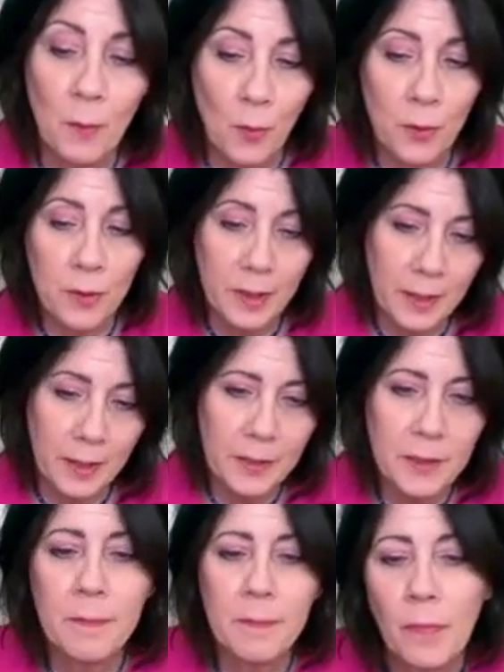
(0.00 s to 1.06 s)
more?
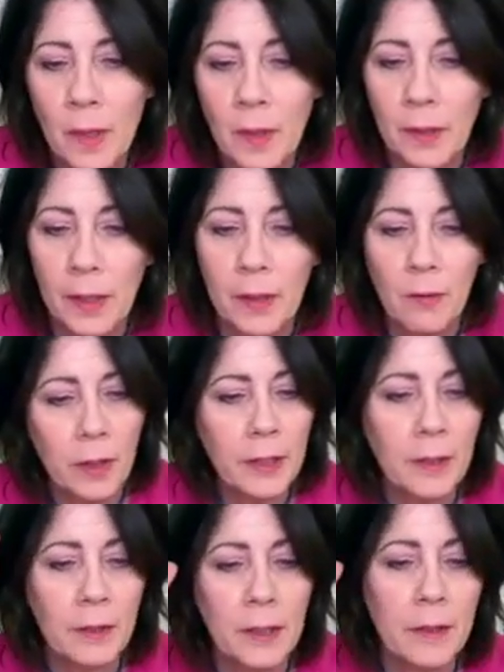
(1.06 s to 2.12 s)
Yes. Okay, right,
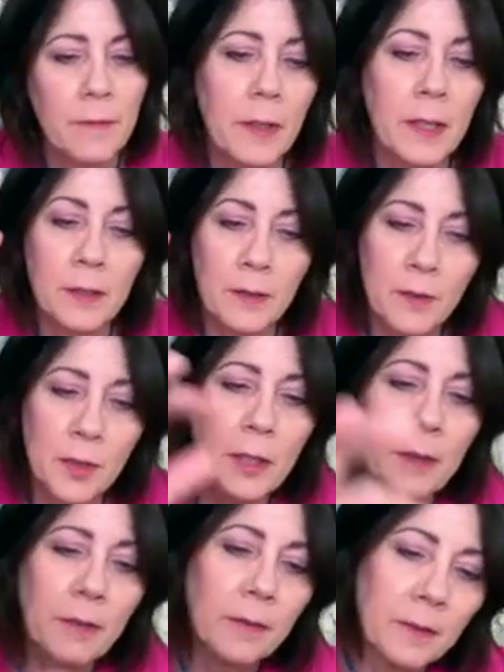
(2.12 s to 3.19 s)
left,
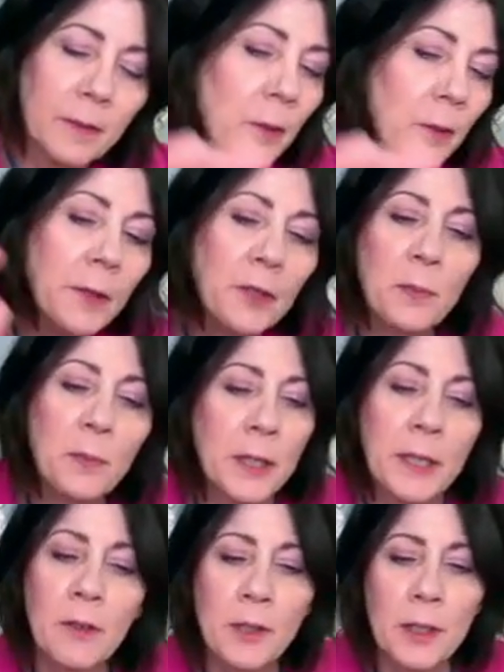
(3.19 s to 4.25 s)
energy. We might just be in
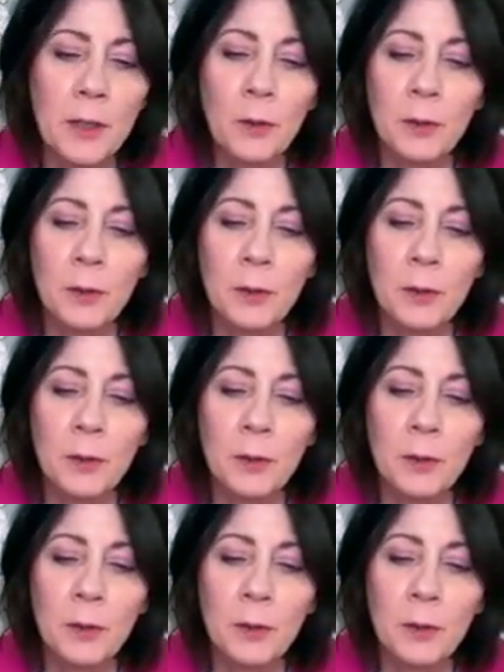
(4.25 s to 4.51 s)
energy the whole